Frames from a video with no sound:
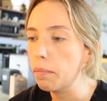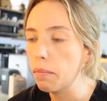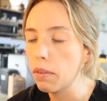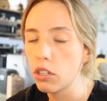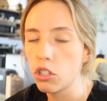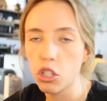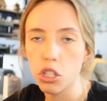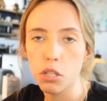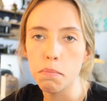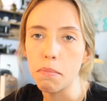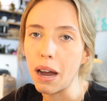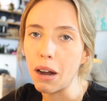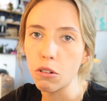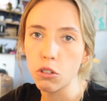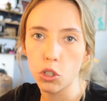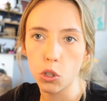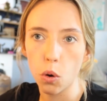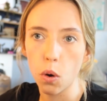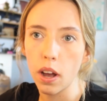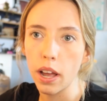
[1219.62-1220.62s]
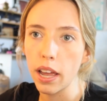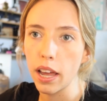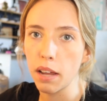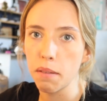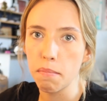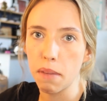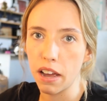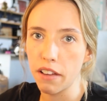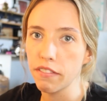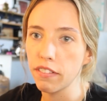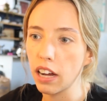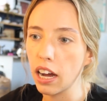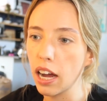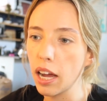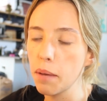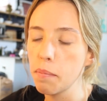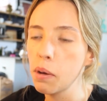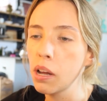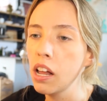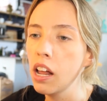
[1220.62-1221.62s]
just Mountjoy and my
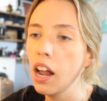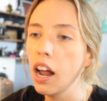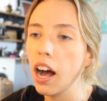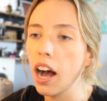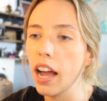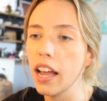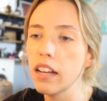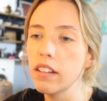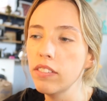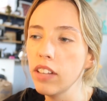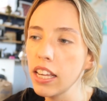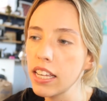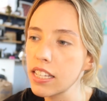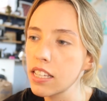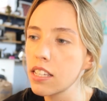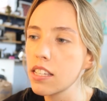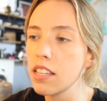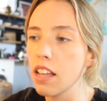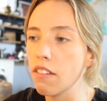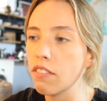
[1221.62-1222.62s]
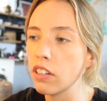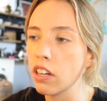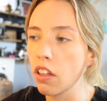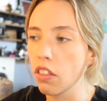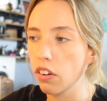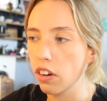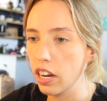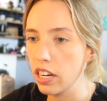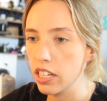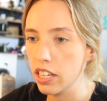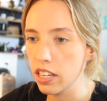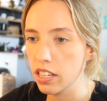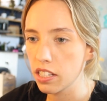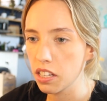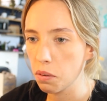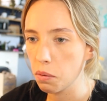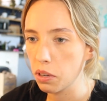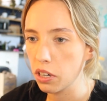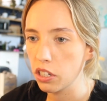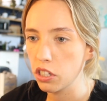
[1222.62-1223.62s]
vibe. I have like 7 other ideas I
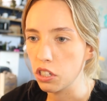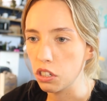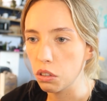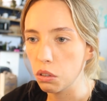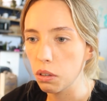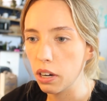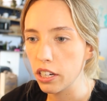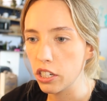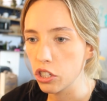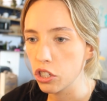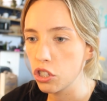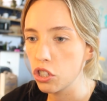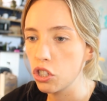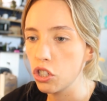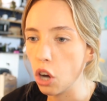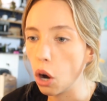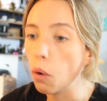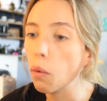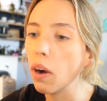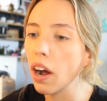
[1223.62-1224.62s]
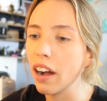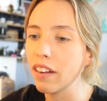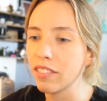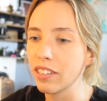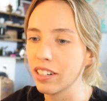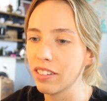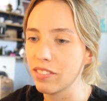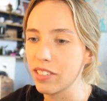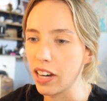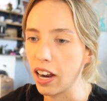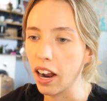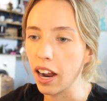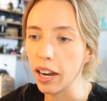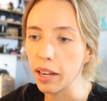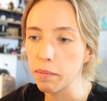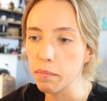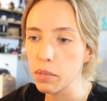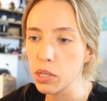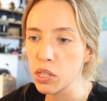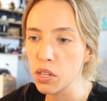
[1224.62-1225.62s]
want to do. I just don't have enough
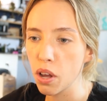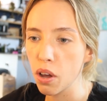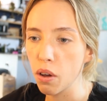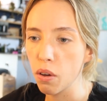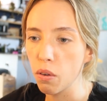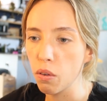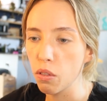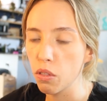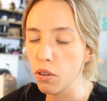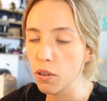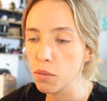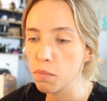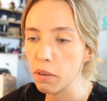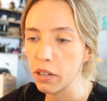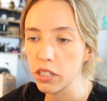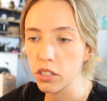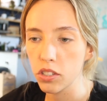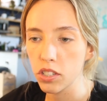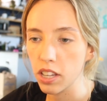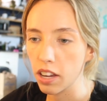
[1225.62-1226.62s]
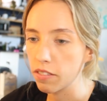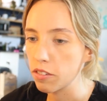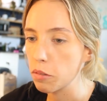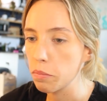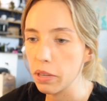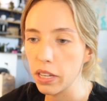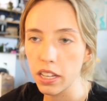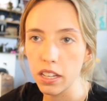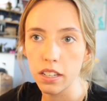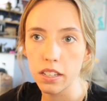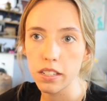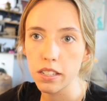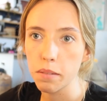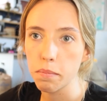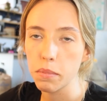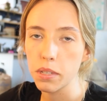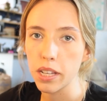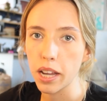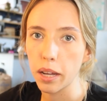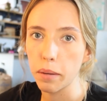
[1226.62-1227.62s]
time, so those might just have to be
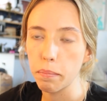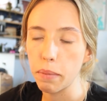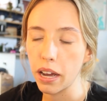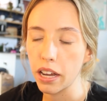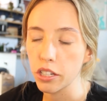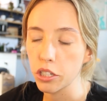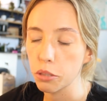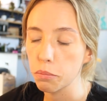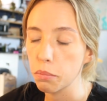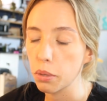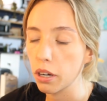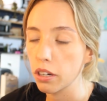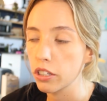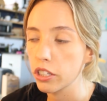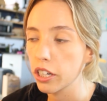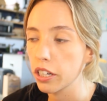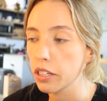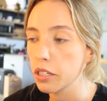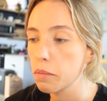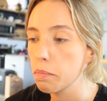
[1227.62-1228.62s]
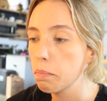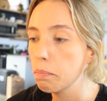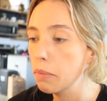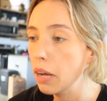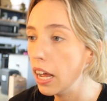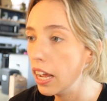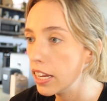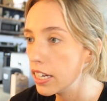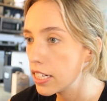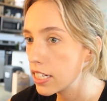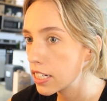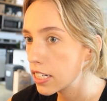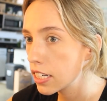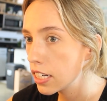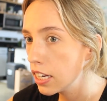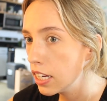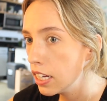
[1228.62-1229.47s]
some side passion projects. But